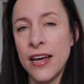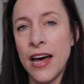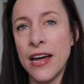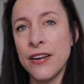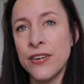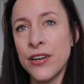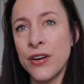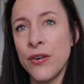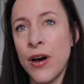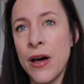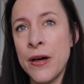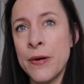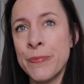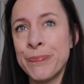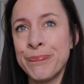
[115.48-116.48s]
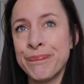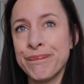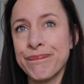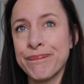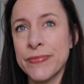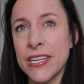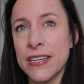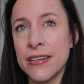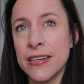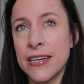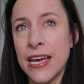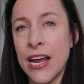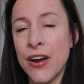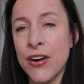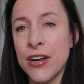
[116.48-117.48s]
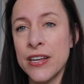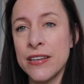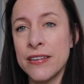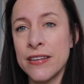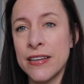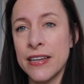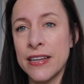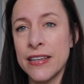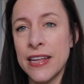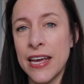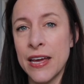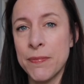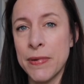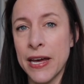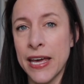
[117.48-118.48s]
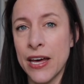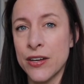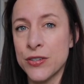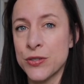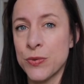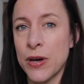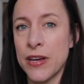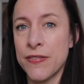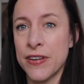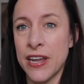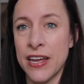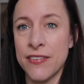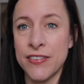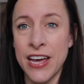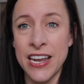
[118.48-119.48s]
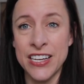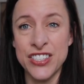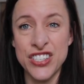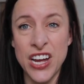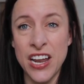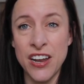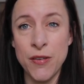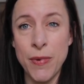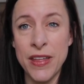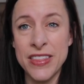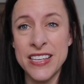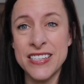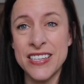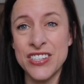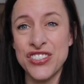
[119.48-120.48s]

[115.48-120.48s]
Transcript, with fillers: I don't know, Erin, the handbag housewife, and I have kind of chatted about this.